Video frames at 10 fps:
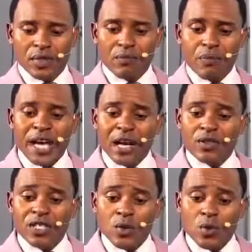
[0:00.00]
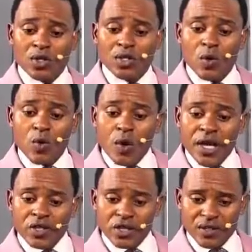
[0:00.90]
Penalty is what?
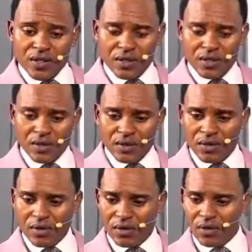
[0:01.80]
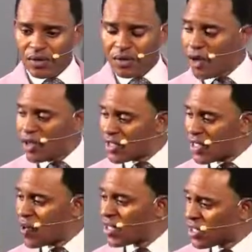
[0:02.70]
Wages.
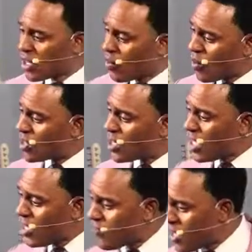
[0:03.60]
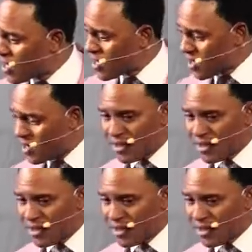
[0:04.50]
Consequences are what? Effects.